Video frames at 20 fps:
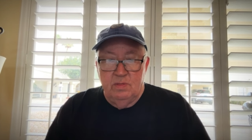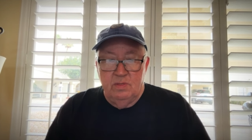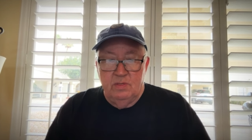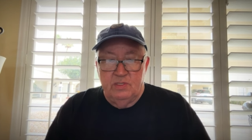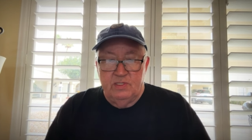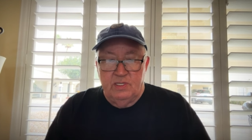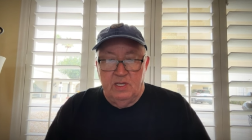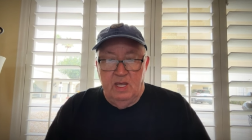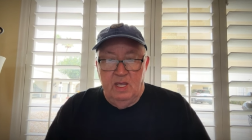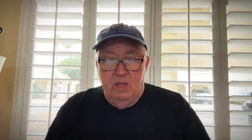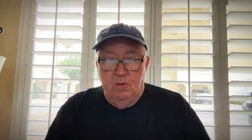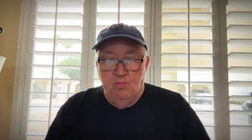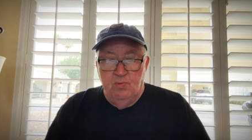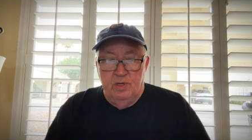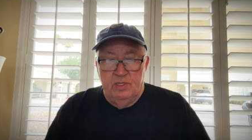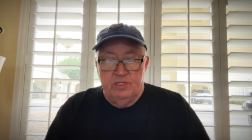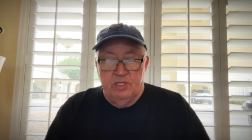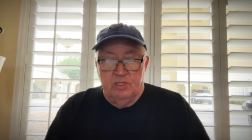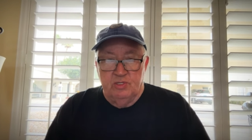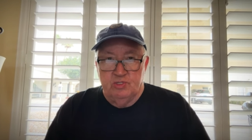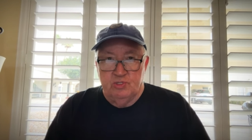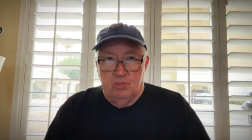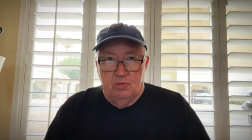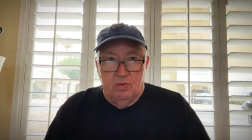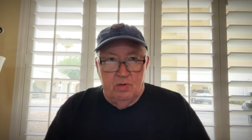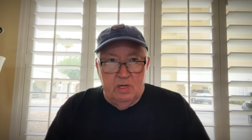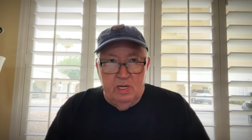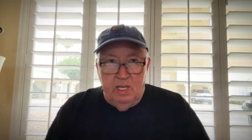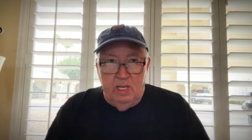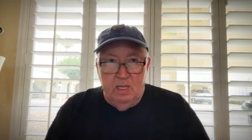say with
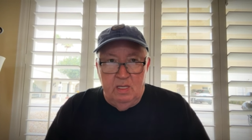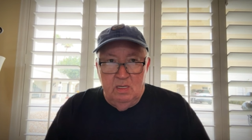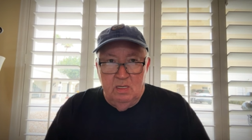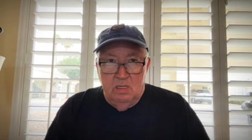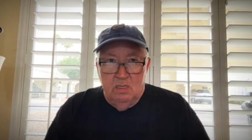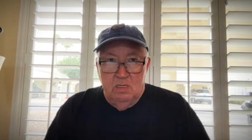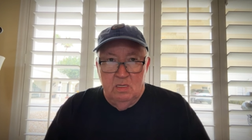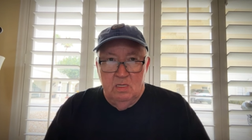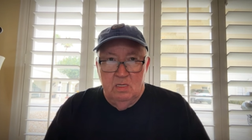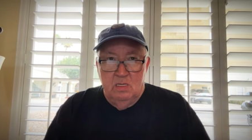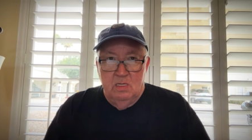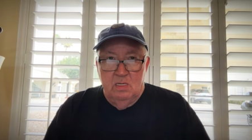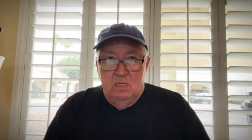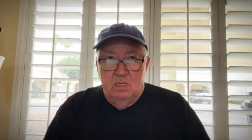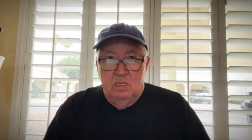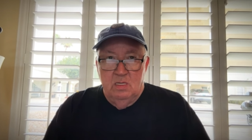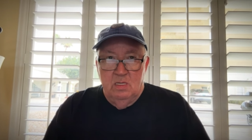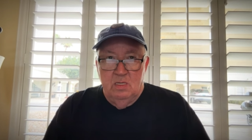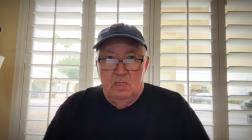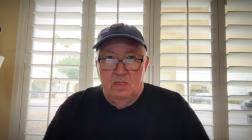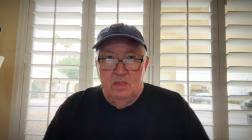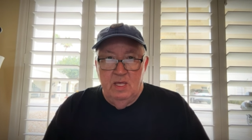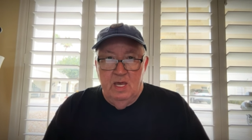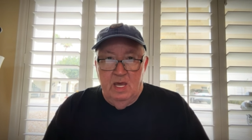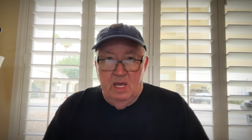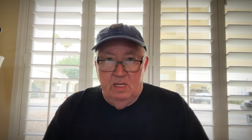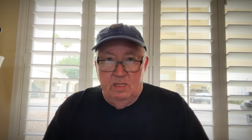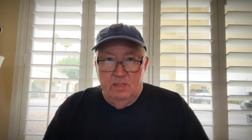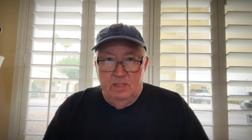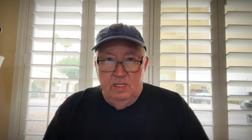authority
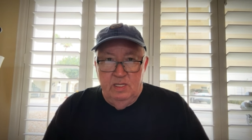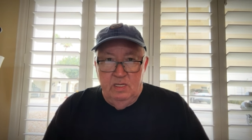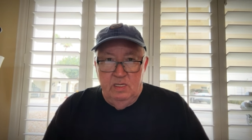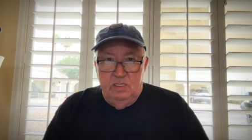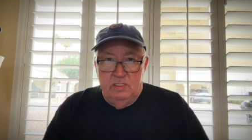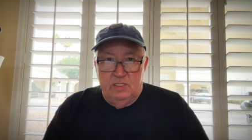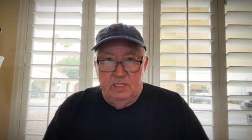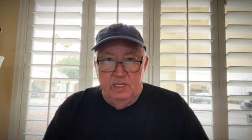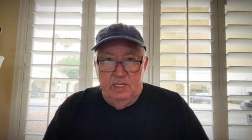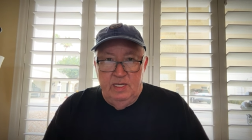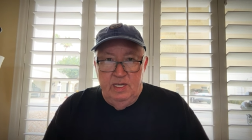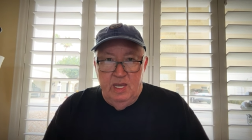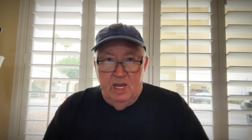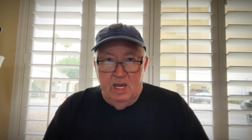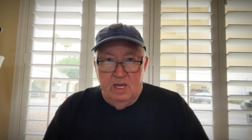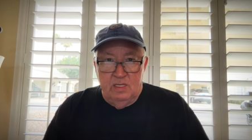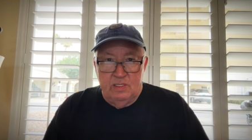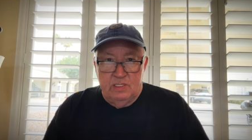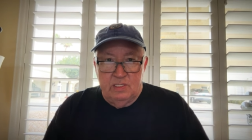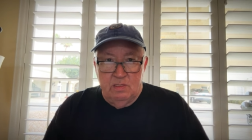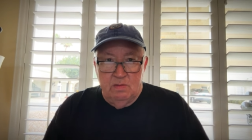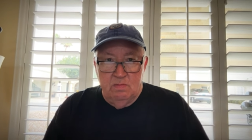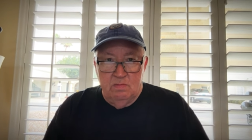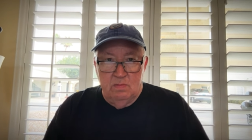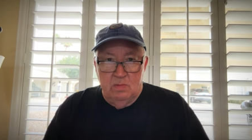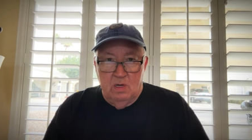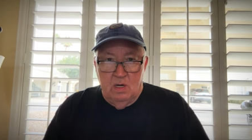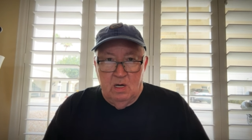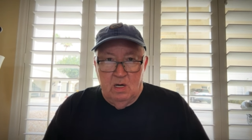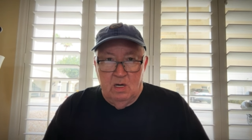that these deaths
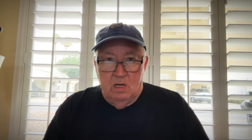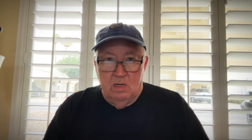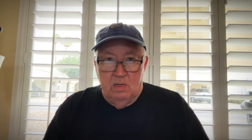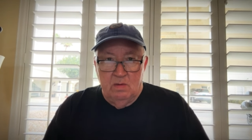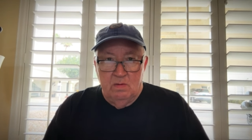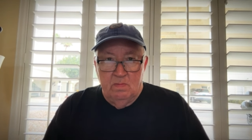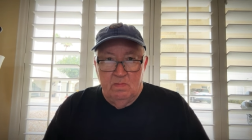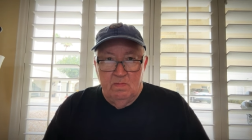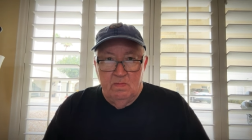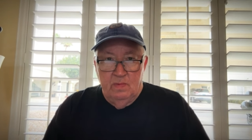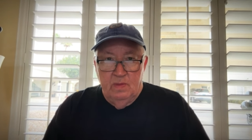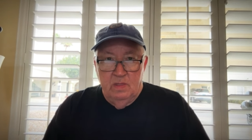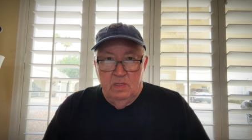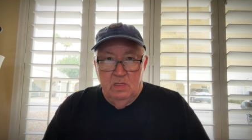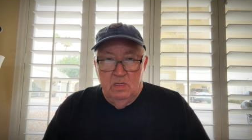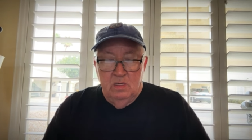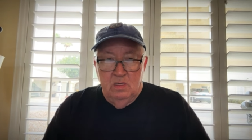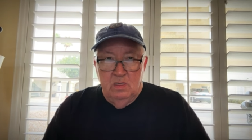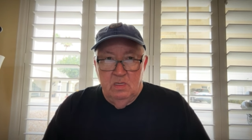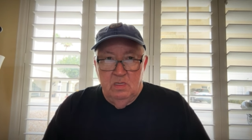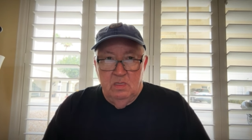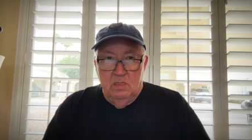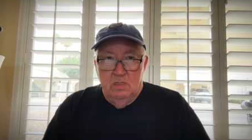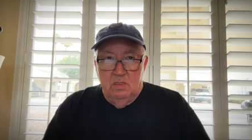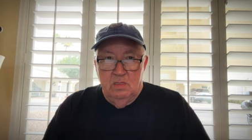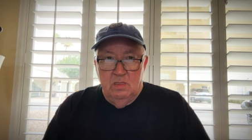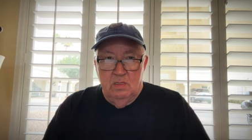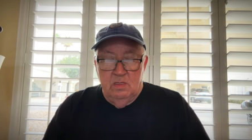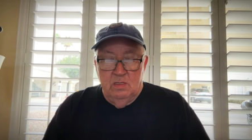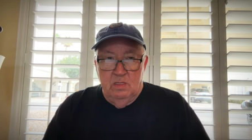are,
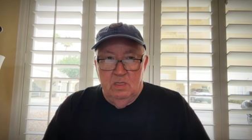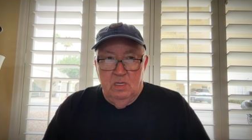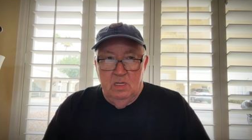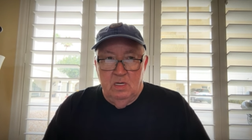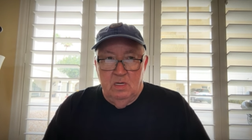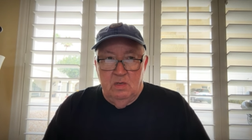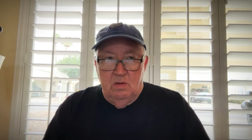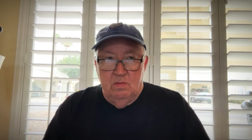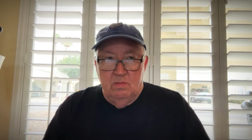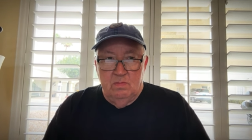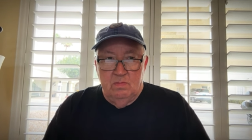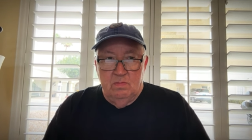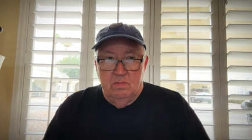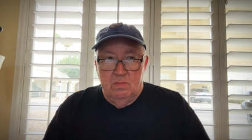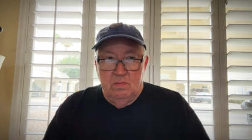you know,